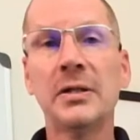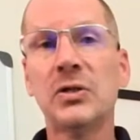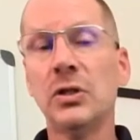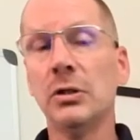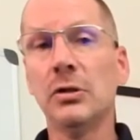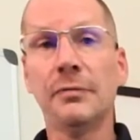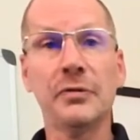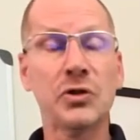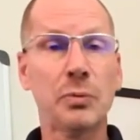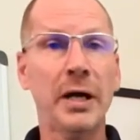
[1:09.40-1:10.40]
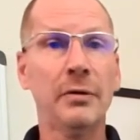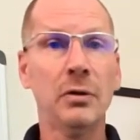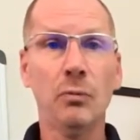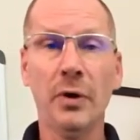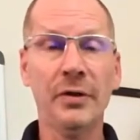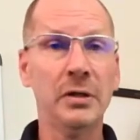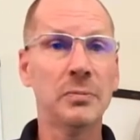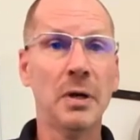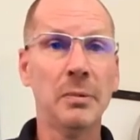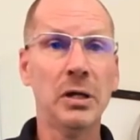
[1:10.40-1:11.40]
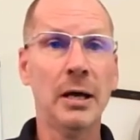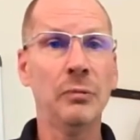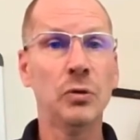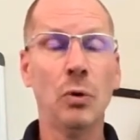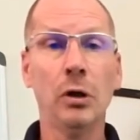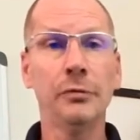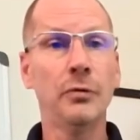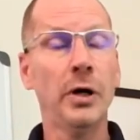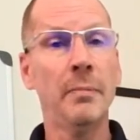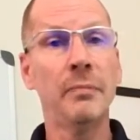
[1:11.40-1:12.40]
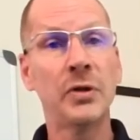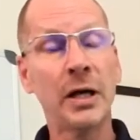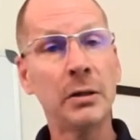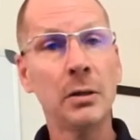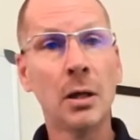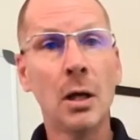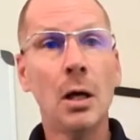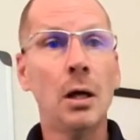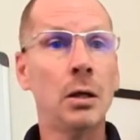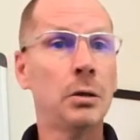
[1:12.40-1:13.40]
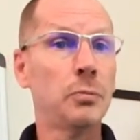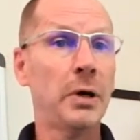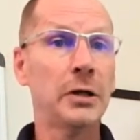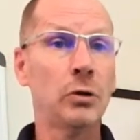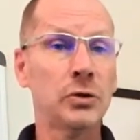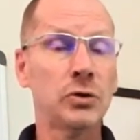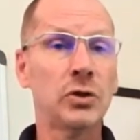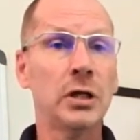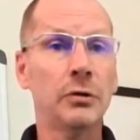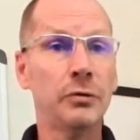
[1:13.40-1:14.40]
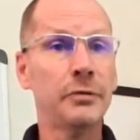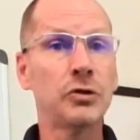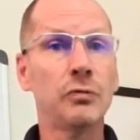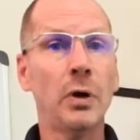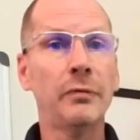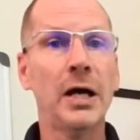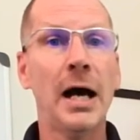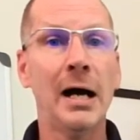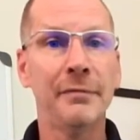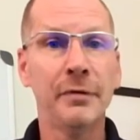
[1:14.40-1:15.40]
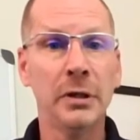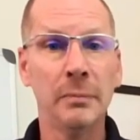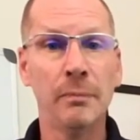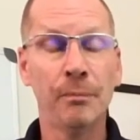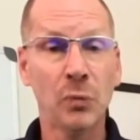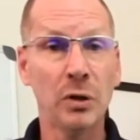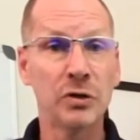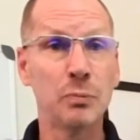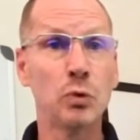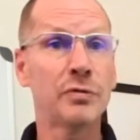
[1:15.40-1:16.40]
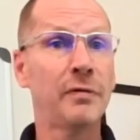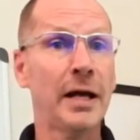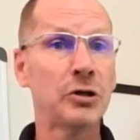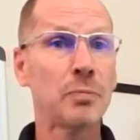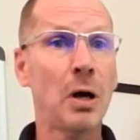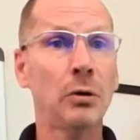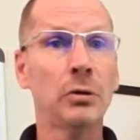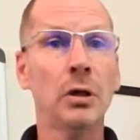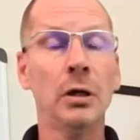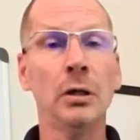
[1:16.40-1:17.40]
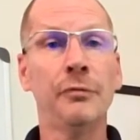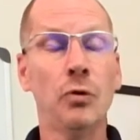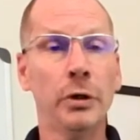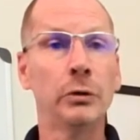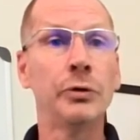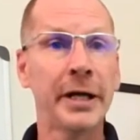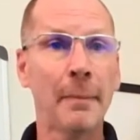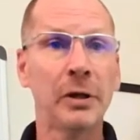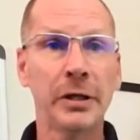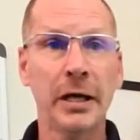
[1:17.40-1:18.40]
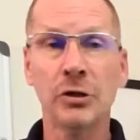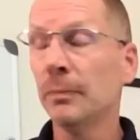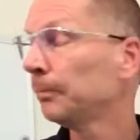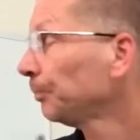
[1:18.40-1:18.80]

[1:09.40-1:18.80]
see a different thread, whether it's maybe M12 or M10. You might also see a revision where we have a smooth flange mount for a gluing application.